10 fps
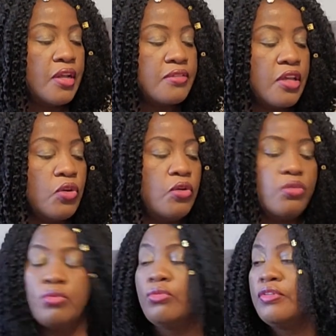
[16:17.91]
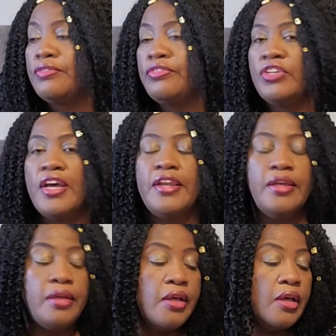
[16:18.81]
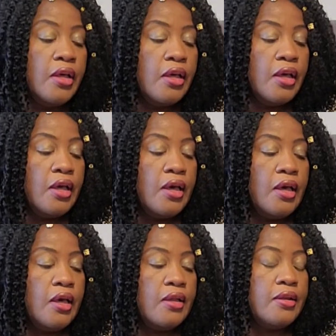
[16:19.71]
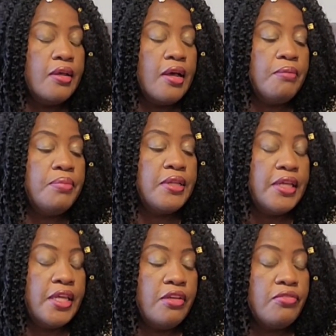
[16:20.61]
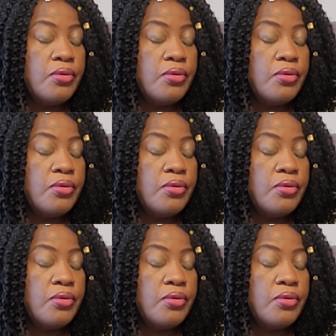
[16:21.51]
as I go through this journey, and I believe